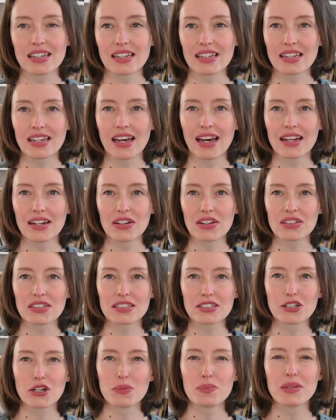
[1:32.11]
I
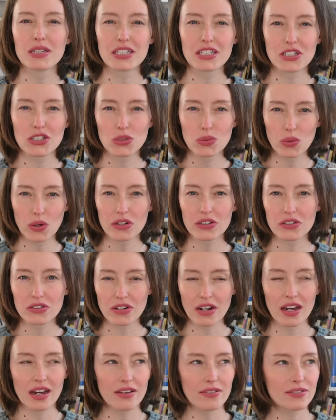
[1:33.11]
cannot commit to one
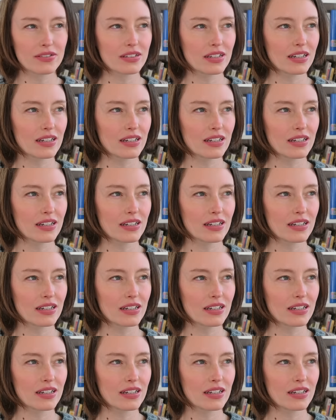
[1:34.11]
craft.